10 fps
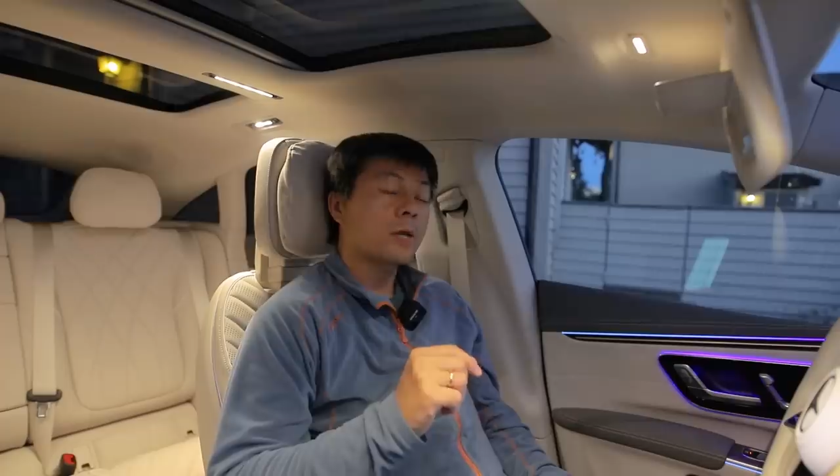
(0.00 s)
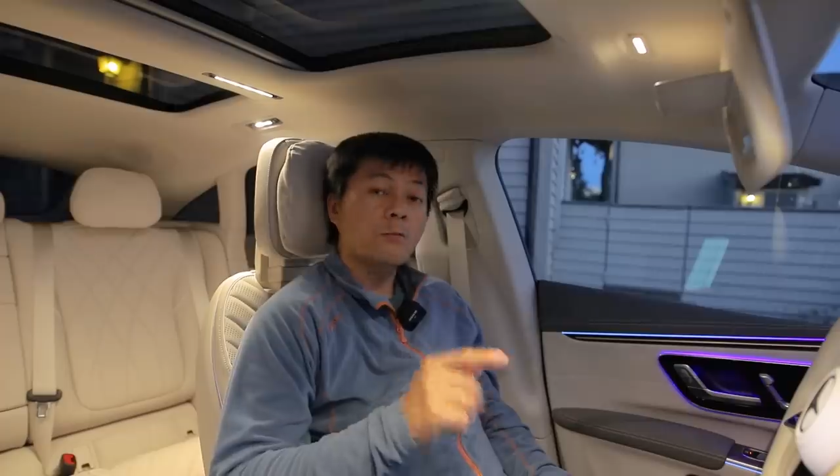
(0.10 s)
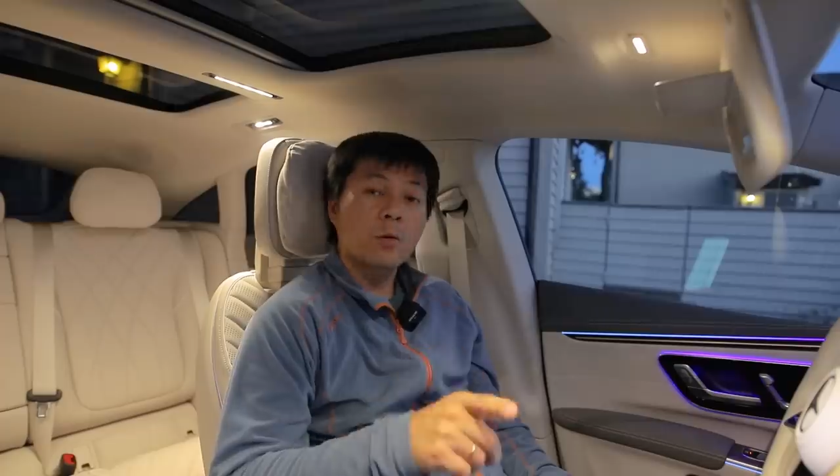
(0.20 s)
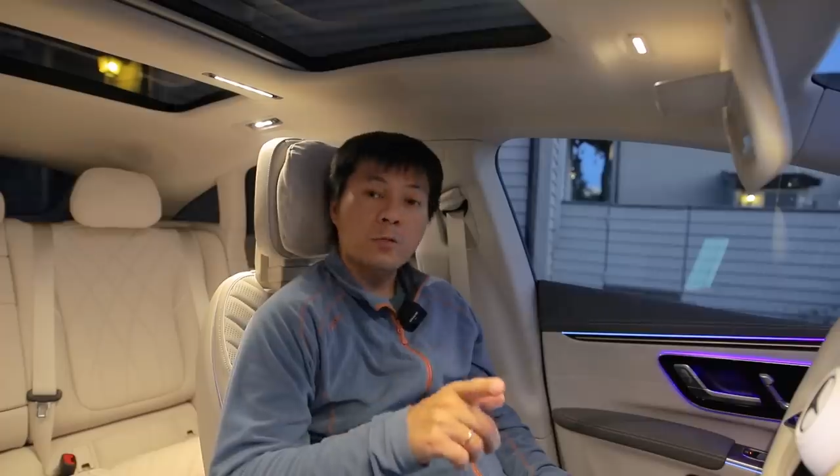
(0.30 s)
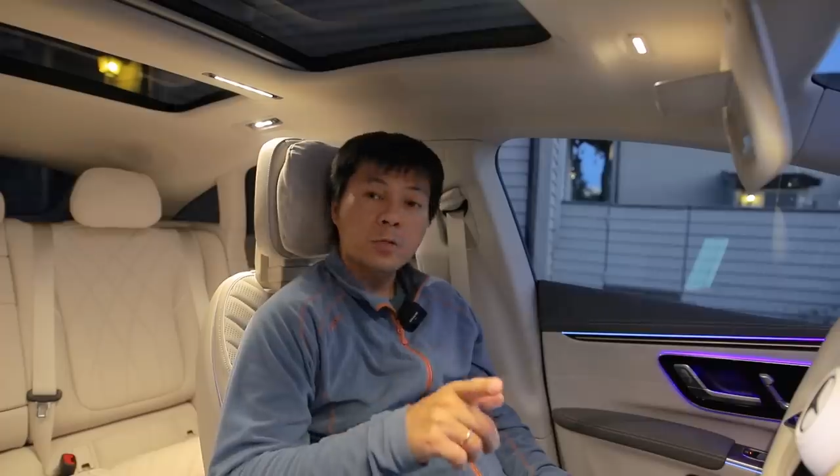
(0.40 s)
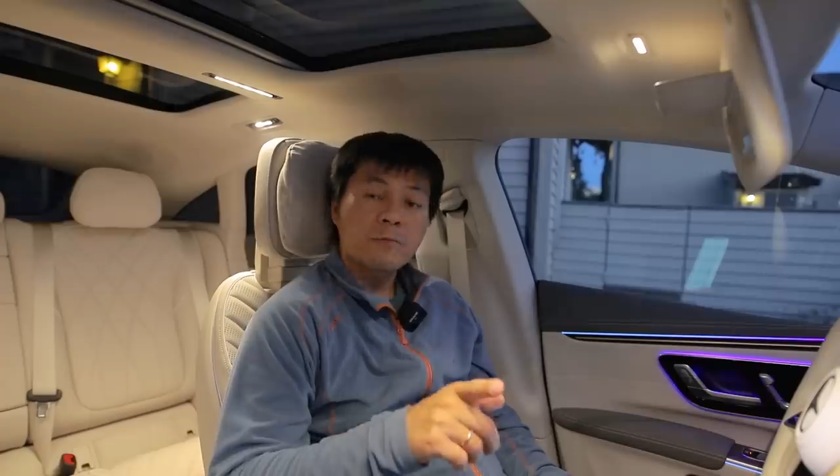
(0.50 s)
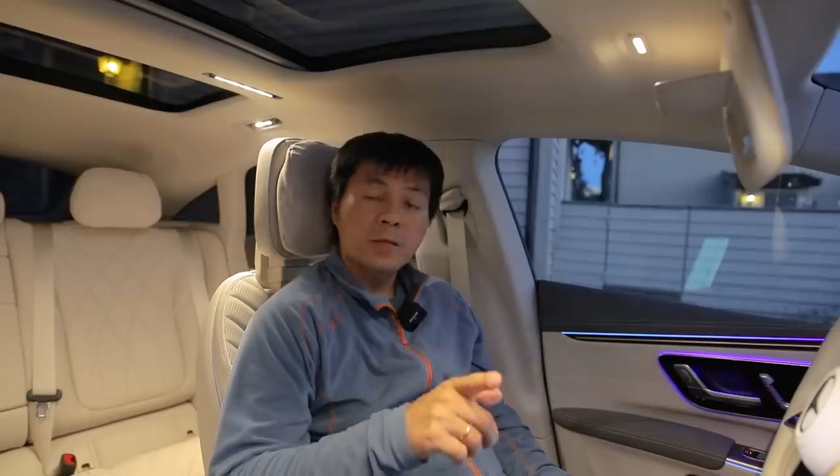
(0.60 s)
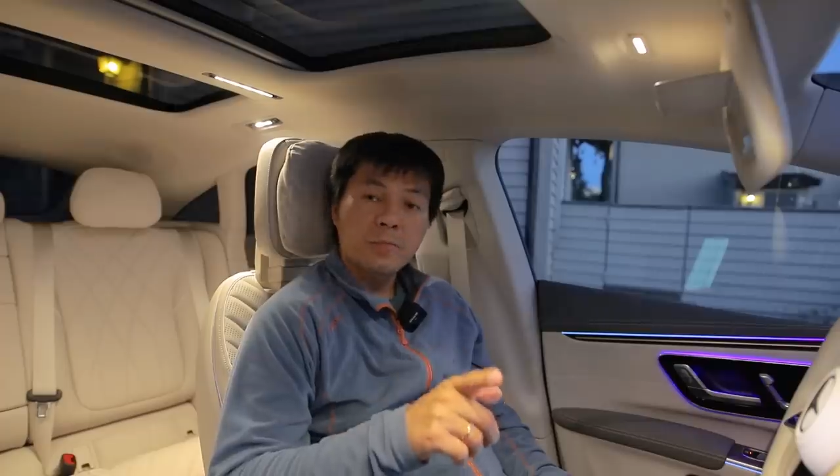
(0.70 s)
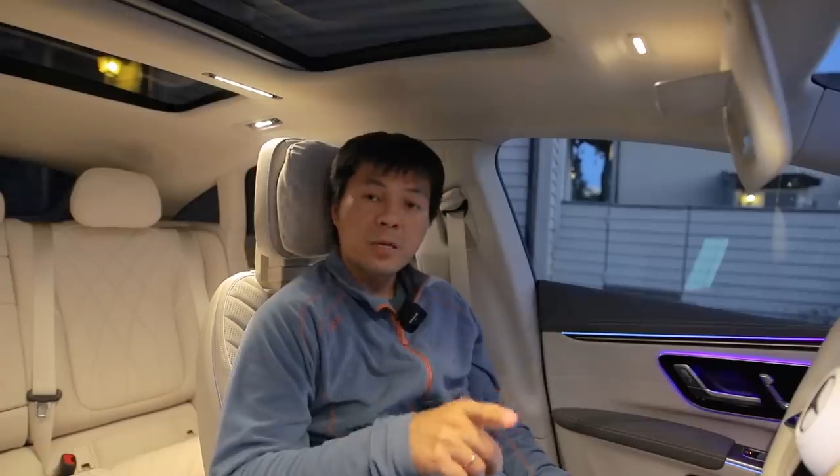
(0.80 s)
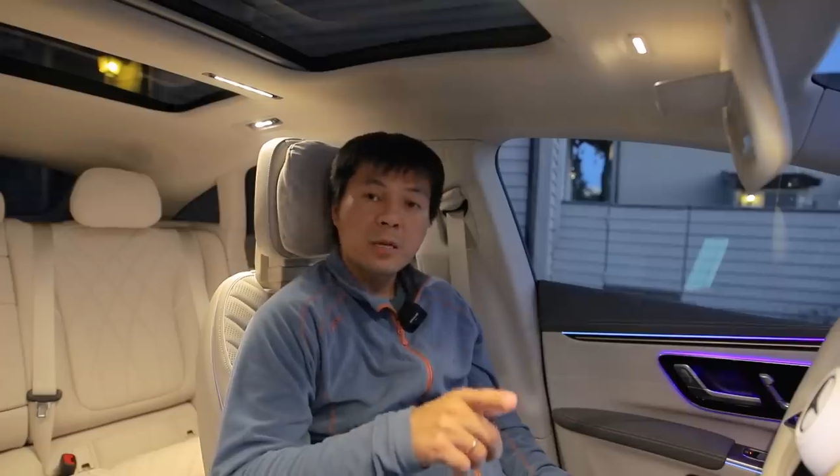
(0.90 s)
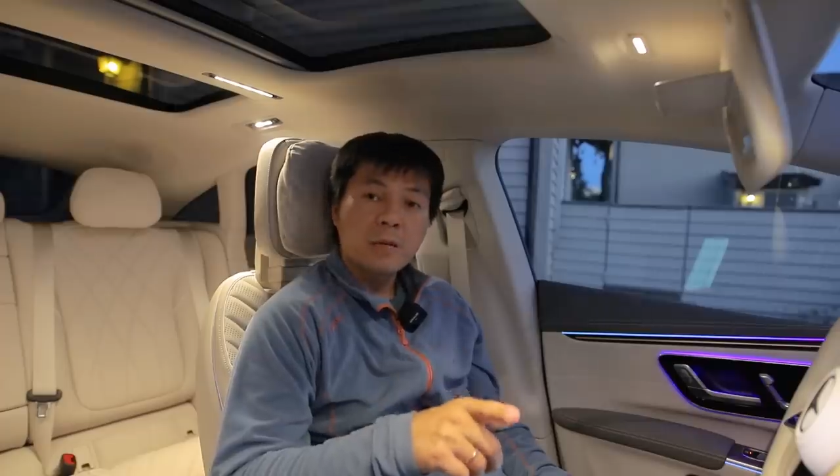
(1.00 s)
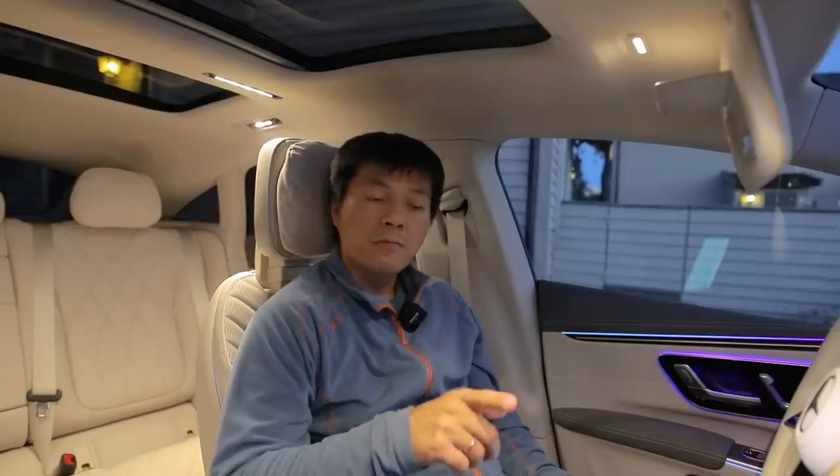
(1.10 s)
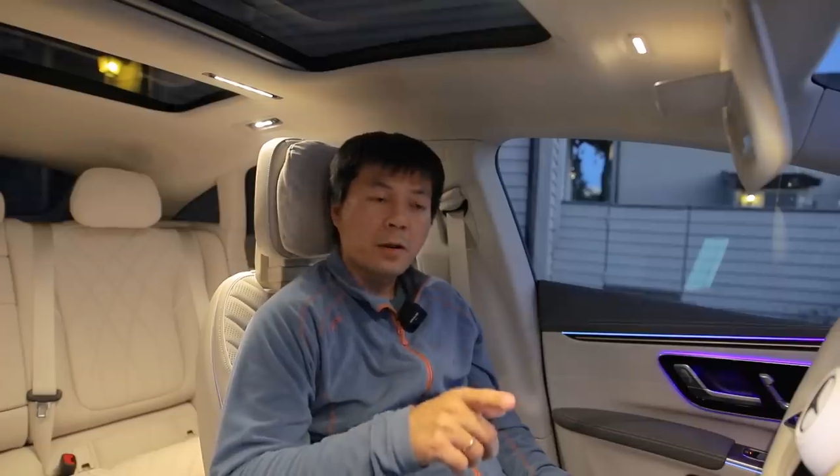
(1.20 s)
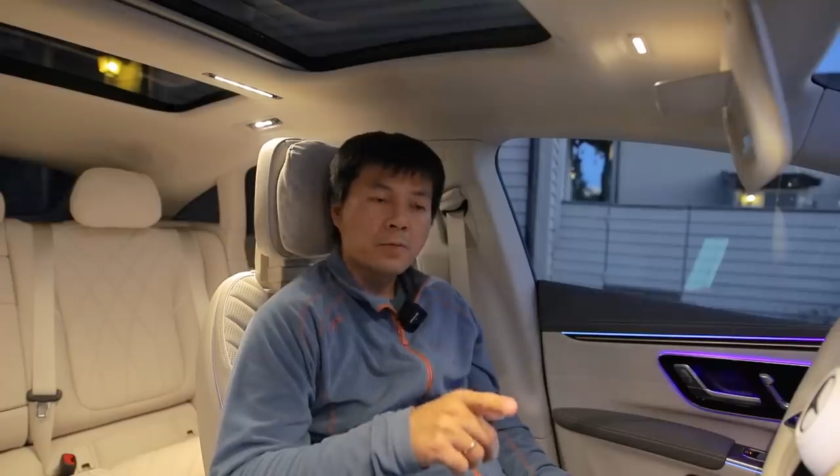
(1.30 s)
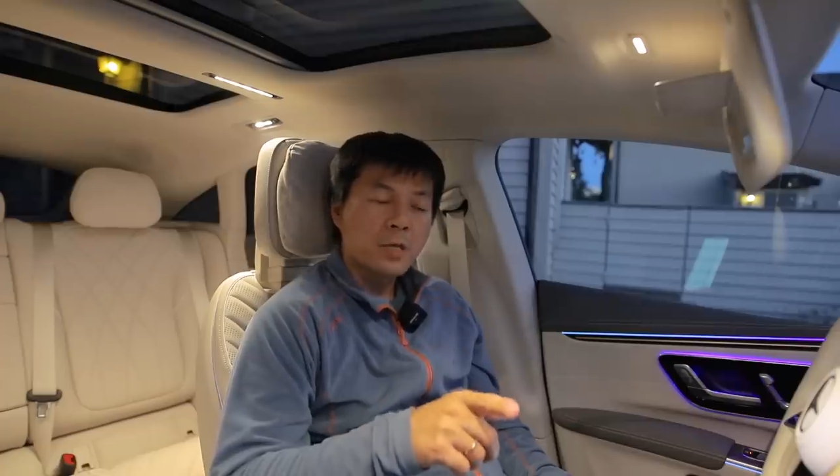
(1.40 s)
that one was even a P
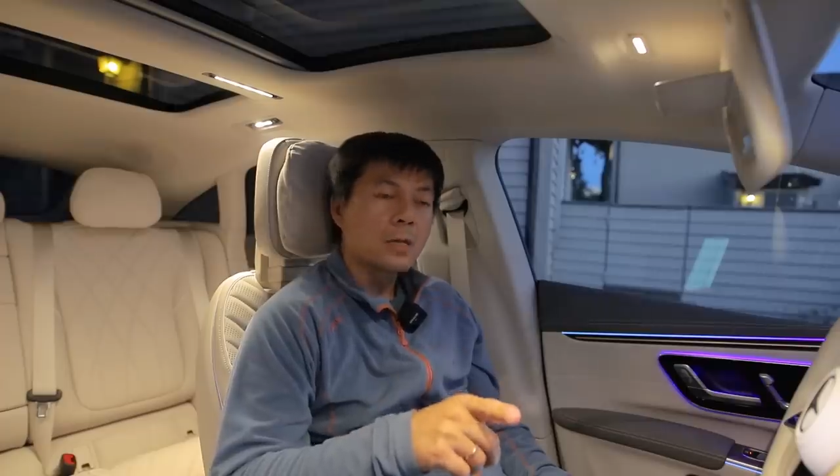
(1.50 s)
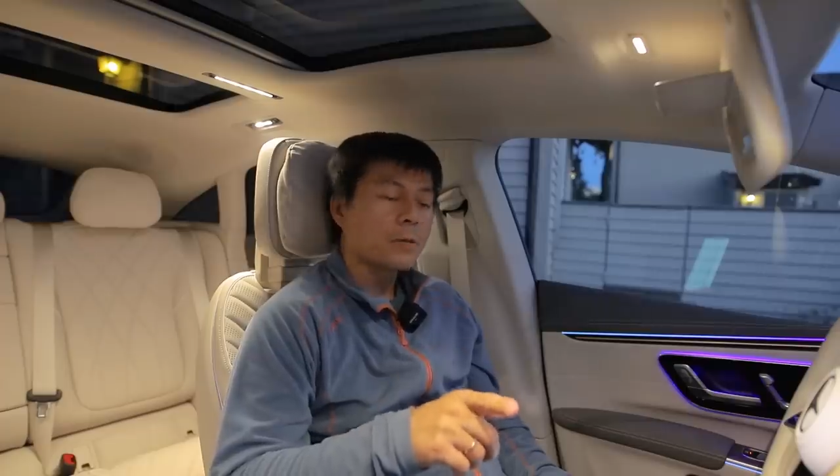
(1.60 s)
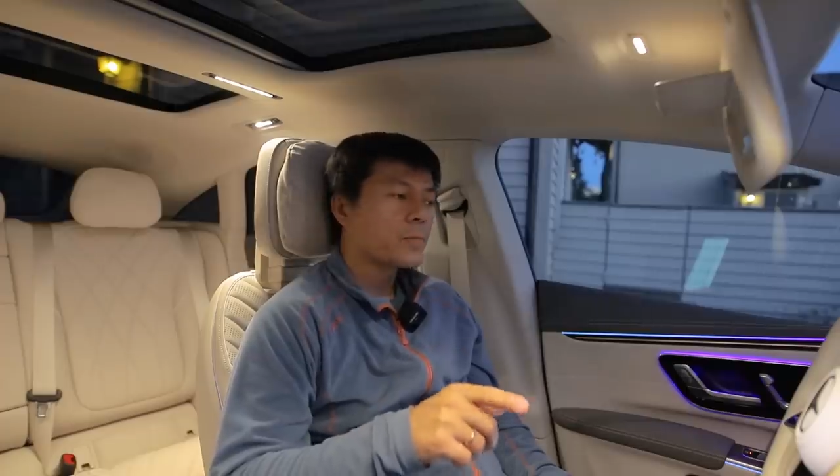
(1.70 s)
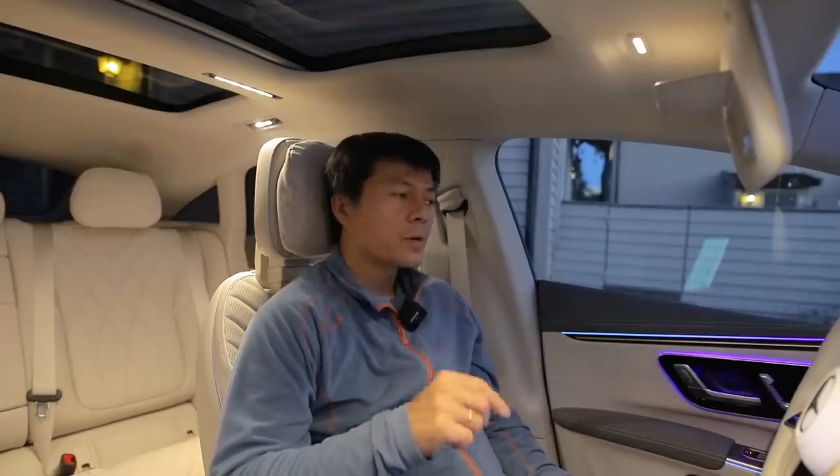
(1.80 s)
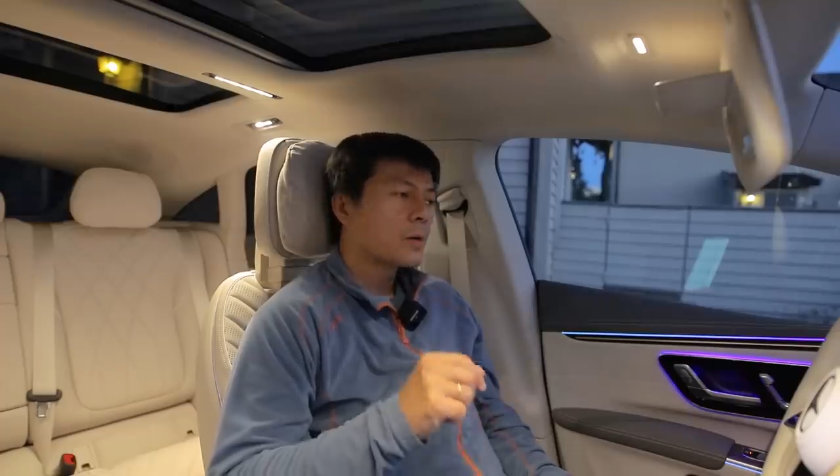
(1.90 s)
eighty-five D.